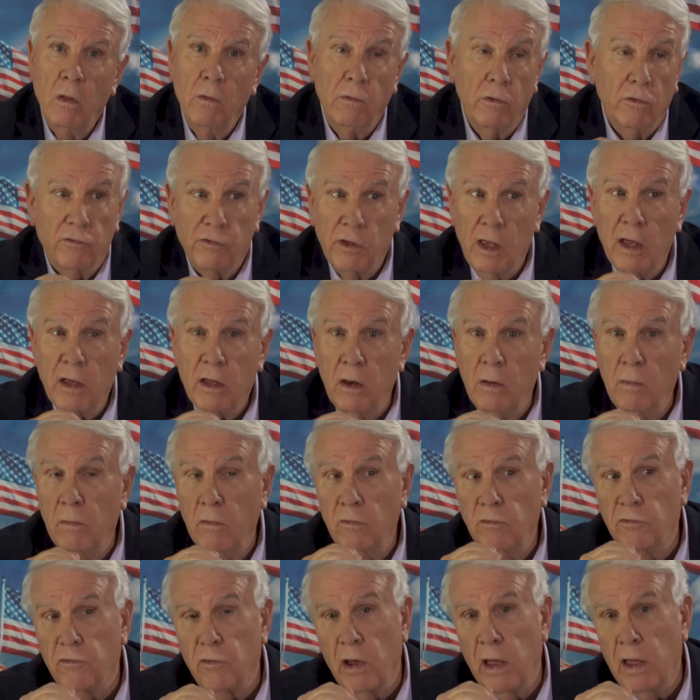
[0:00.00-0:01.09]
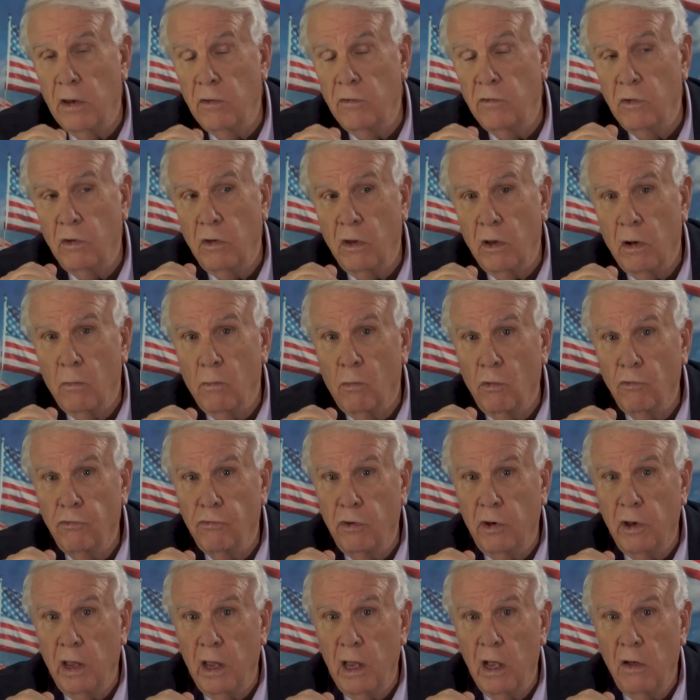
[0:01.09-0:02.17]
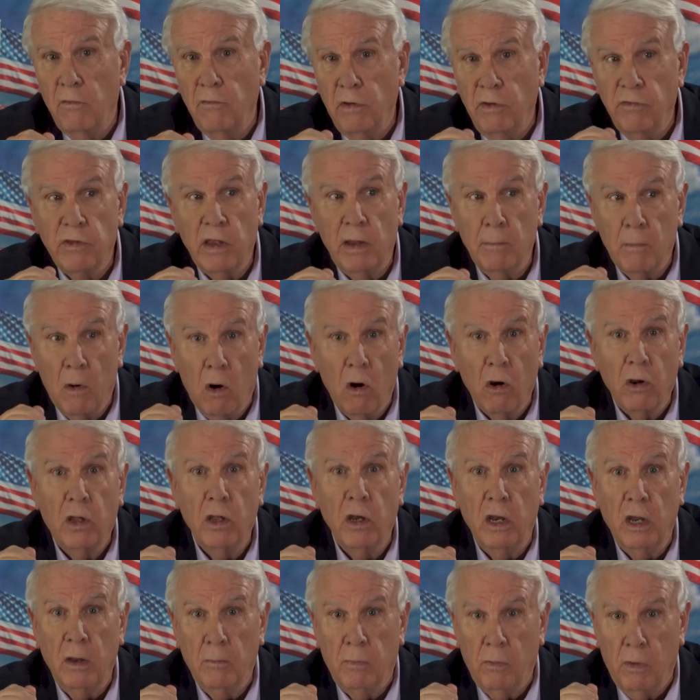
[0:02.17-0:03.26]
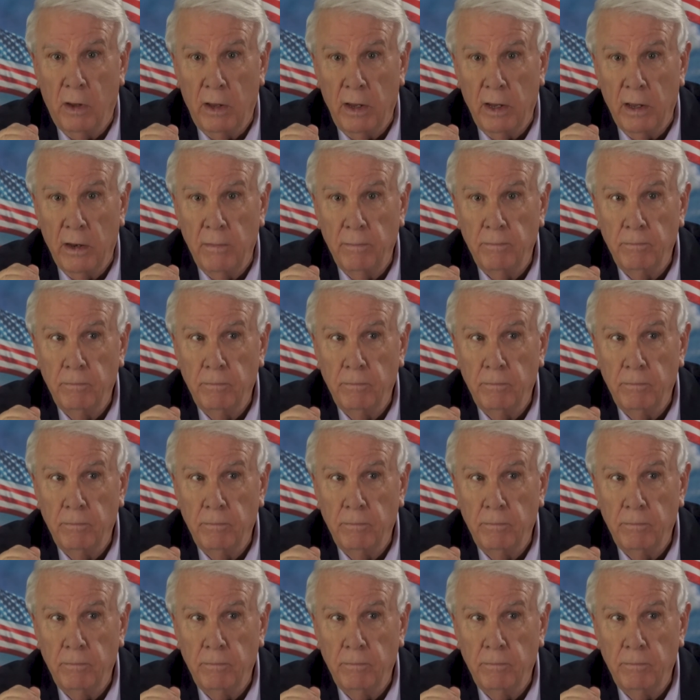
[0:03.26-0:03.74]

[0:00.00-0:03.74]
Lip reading: The second strategy that I want you to have is a marketing plan.